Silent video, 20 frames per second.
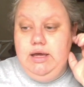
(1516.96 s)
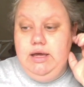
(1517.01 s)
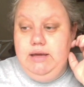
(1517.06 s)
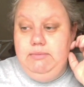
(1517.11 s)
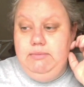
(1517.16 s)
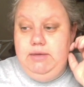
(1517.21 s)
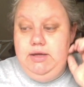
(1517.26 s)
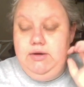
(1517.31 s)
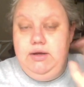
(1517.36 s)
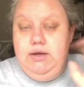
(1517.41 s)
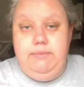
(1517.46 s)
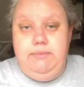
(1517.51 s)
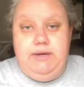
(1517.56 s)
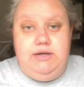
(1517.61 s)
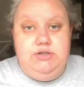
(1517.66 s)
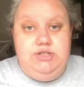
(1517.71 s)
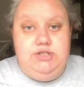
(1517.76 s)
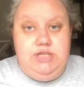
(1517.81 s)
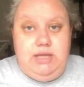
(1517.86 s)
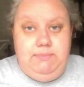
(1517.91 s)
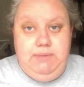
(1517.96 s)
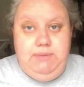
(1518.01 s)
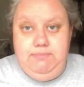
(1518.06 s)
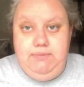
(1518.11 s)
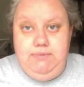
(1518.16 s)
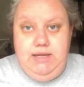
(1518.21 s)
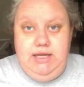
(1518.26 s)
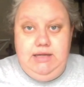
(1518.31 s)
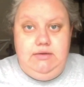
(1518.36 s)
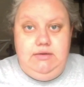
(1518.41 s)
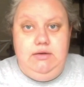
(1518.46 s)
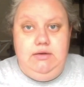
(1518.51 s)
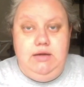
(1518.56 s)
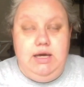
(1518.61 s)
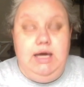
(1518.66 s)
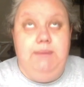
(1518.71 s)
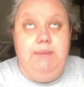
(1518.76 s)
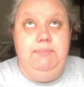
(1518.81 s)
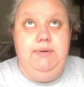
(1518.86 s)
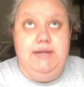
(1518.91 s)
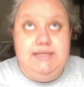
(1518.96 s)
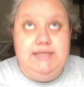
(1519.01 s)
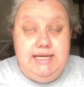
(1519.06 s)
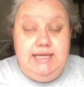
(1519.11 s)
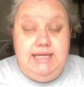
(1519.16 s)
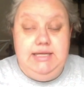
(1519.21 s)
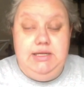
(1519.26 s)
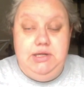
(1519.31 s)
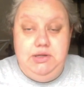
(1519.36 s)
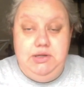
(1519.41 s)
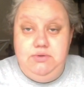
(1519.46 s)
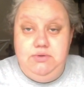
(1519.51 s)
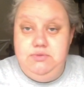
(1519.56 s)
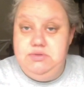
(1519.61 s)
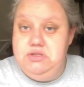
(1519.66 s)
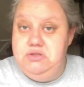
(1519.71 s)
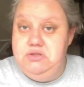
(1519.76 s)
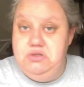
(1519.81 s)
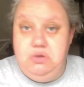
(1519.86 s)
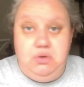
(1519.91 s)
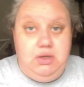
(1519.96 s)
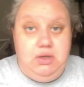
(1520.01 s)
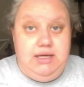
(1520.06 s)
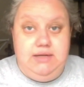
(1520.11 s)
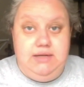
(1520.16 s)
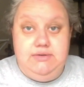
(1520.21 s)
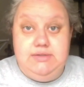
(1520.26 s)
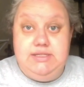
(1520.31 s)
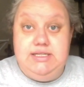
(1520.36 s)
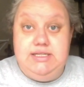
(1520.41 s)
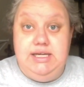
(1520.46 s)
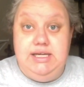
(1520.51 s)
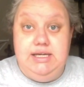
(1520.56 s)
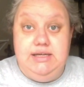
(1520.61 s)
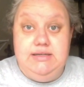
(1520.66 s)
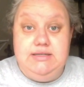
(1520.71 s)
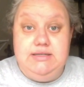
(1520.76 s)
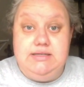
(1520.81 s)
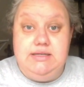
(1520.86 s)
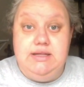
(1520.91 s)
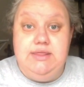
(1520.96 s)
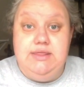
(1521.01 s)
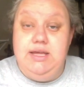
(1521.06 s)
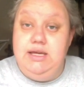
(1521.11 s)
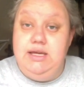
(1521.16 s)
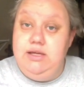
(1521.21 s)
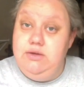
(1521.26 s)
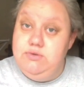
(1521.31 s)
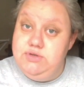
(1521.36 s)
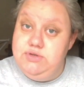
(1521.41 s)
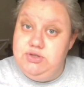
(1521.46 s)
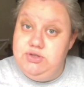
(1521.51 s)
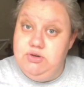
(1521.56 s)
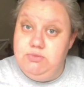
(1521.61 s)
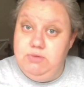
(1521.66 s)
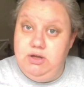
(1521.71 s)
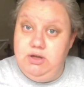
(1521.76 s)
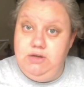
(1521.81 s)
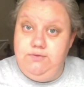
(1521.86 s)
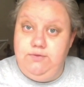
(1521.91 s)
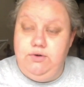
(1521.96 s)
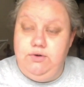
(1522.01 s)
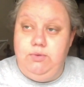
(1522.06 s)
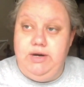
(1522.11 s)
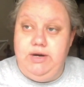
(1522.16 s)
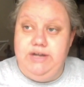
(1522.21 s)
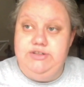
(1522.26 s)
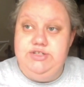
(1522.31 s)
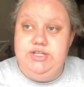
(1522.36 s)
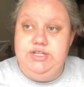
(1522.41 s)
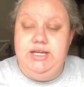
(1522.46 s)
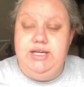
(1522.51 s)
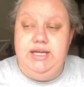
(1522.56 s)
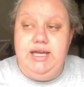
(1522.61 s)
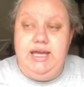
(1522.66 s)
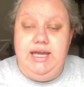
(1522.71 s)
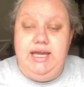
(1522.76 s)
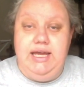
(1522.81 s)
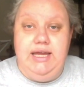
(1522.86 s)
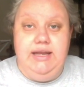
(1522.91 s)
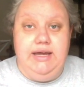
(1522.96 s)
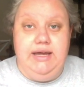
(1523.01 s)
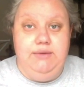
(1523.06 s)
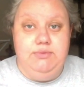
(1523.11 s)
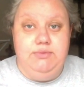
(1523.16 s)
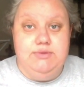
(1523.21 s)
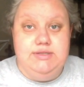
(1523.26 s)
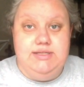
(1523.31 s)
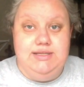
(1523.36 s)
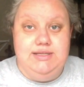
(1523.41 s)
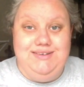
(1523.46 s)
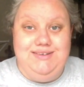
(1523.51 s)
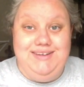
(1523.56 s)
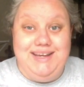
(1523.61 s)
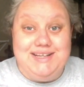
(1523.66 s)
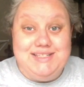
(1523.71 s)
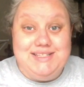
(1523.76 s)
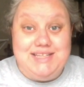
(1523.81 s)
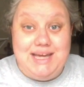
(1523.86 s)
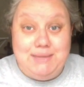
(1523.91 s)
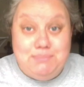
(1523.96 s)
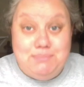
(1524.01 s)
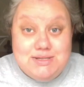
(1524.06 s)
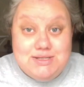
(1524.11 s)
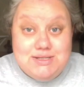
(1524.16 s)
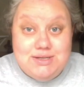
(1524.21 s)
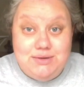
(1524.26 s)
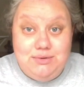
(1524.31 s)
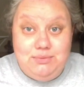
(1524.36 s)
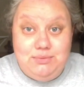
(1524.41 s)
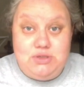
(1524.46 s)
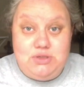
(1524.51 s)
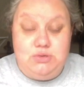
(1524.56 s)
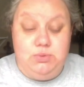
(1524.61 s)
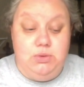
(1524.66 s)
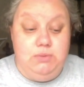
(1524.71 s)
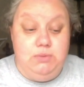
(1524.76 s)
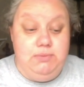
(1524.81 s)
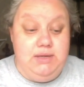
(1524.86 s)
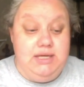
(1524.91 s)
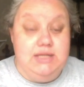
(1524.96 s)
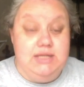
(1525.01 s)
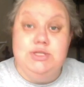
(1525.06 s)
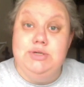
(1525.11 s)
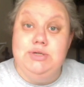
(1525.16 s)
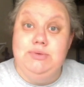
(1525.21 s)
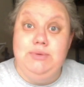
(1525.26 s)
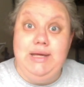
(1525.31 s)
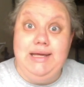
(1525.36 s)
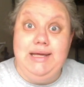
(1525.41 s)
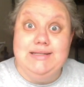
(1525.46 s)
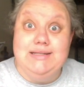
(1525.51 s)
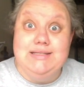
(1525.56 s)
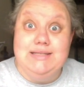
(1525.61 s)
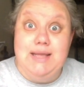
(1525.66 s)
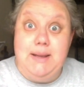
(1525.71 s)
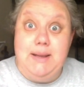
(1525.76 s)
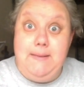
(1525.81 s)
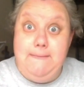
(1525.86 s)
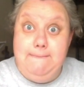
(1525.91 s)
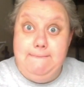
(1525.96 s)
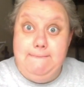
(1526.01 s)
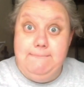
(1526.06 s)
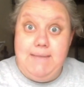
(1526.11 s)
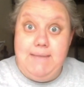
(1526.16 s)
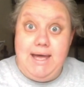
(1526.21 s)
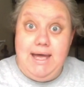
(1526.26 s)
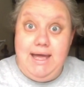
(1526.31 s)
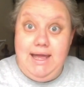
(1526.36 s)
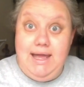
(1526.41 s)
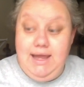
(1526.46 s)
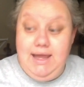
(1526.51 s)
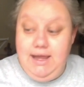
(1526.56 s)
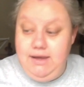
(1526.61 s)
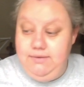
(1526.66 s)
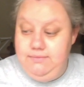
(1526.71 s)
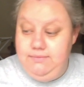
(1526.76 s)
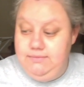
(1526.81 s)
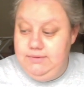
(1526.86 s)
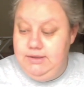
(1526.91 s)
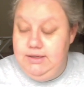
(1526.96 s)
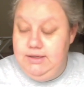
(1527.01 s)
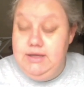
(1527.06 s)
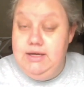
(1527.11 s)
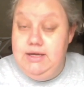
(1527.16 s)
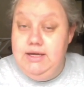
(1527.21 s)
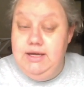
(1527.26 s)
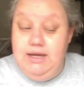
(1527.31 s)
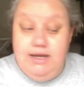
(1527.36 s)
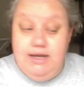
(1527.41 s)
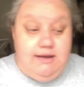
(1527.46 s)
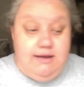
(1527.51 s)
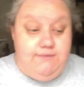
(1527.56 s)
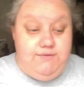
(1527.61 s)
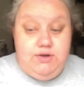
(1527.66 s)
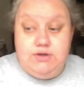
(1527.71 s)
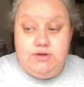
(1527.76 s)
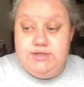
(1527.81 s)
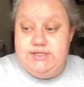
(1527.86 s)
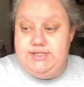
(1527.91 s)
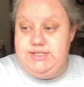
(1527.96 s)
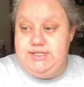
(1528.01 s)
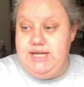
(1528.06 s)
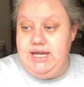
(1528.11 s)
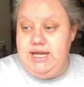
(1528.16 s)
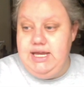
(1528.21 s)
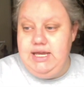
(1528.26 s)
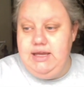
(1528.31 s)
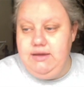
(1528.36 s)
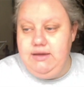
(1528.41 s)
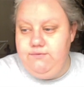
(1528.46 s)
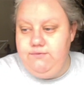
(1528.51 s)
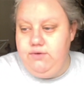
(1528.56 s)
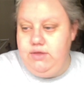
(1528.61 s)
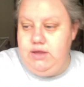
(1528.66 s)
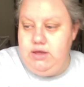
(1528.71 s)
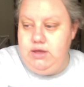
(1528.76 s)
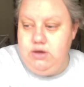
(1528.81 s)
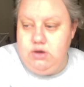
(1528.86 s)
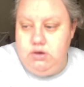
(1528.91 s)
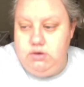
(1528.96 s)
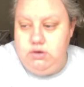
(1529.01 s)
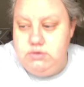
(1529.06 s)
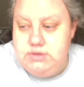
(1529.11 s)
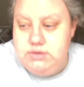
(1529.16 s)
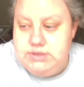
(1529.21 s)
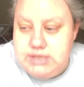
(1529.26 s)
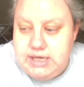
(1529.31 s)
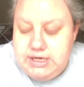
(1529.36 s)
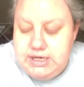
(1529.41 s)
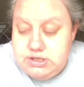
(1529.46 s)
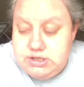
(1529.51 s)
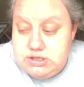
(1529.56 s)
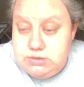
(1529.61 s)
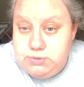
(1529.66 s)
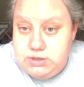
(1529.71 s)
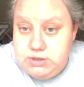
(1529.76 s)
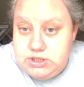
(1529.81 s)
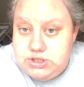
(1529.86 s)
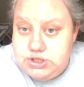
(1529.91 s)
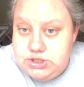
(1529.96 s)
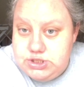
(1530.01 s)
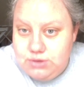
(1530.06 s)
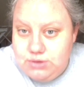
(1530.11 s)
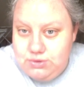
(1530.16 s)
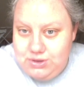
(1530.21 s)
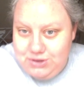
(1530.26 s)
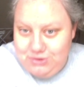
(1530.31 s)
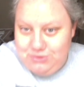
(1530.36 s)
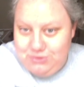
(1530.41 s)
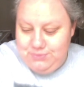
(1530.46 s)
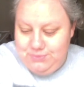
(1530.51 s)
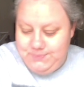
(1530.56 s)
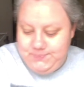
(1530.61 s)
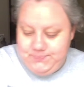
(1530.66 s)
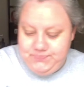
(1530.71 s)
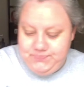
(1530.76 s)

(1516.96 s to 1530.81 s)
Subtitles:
hearing about shop update news, totally understand. Thank you so much for watching, and I will see you next episode, which will be in 2 weeks. Bye. And if you're staying for the yarns, I just want to show you